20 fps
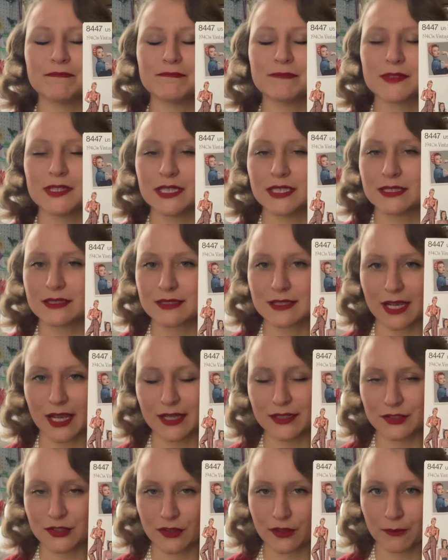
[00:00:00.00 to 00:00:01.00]
It's
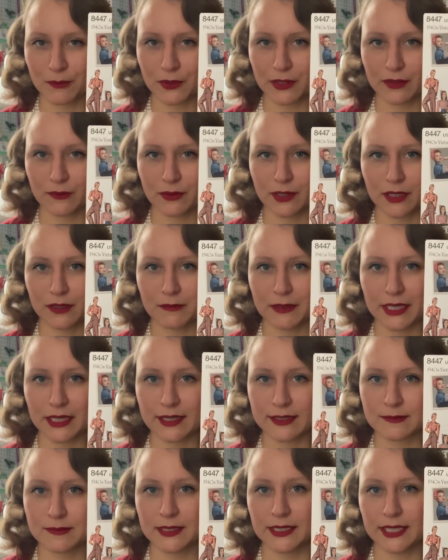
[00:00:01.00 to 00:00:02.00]
gotten to the point where my
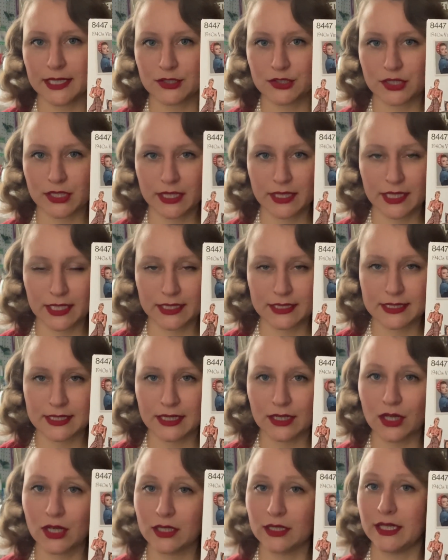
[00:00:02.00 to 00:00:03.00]
husband actually thinks
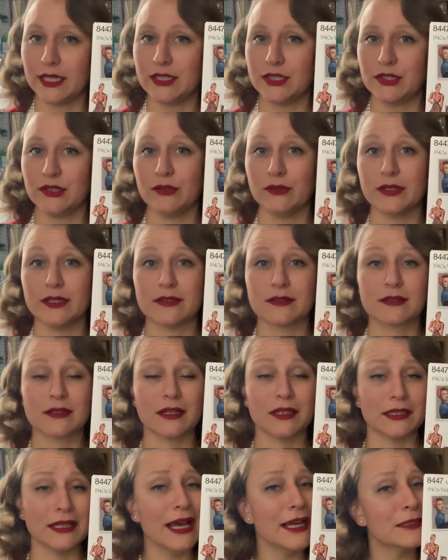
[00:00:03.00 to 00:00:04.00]
that all I do is
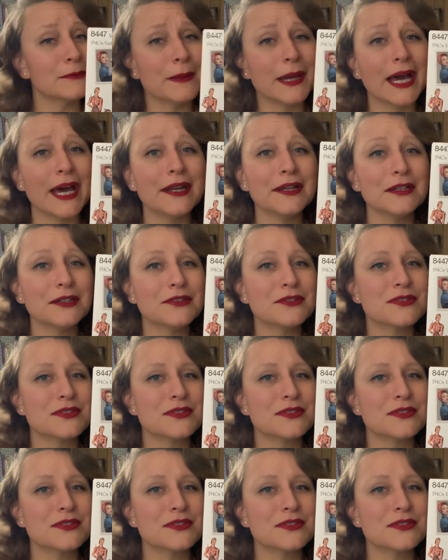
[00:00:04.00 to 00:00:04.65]
collect patterns.